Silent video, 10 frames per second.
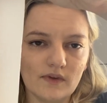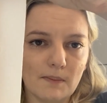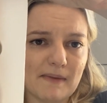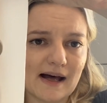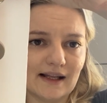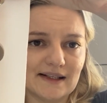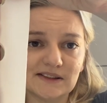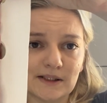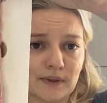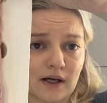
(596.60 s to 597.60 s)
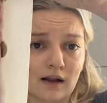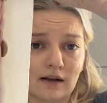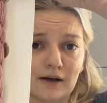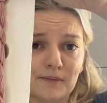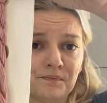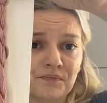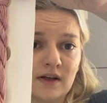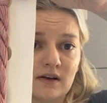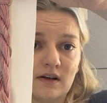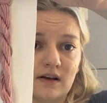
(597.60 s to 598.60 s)
ballet slipper color.
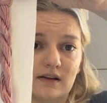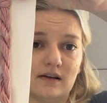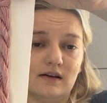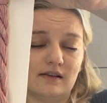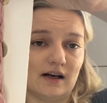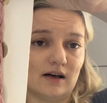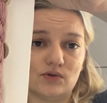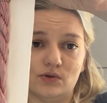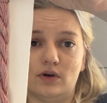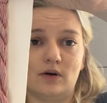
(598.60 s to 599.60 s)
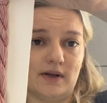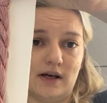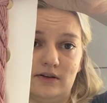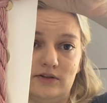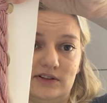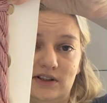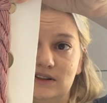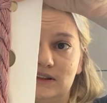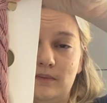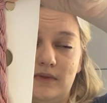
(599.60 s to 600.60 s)
that I'm sure I'll be able to use on
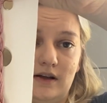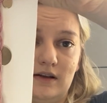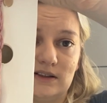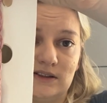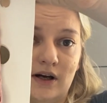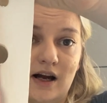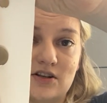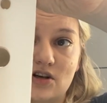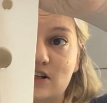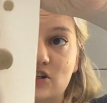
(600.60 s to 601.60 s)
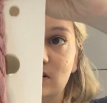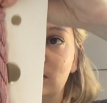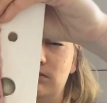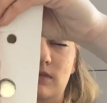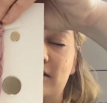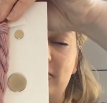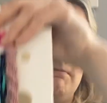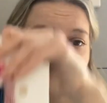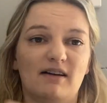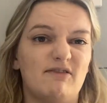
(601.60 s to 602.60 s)
something. So I
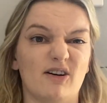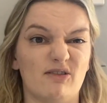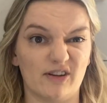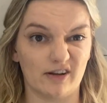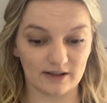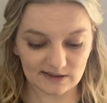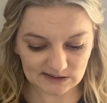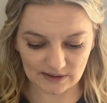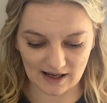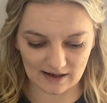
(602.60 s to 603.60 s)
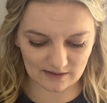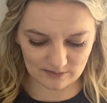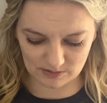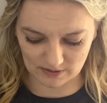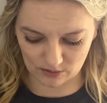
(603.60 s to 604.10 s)
fell for those. So I added them to my